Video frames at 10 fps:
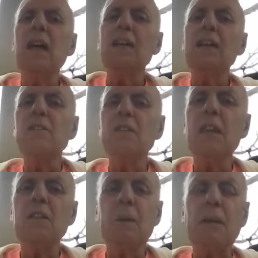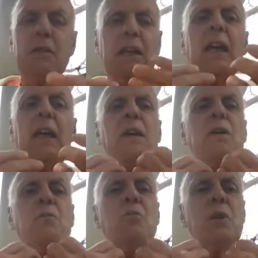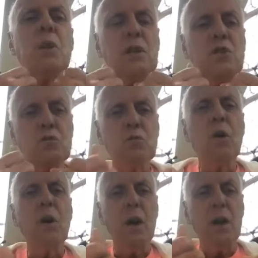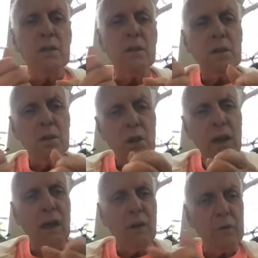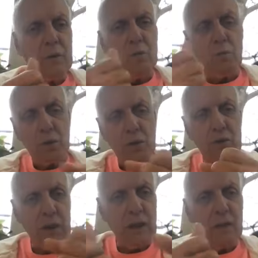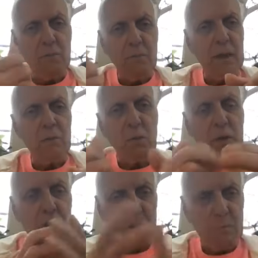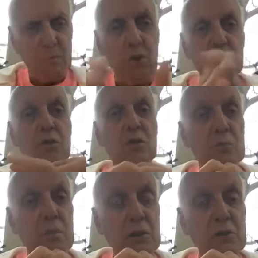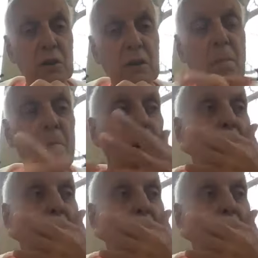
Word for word: I, I say it as best I can. I am really drawn to how this works and how the mind works, hypnosis especially. Mm-hmm.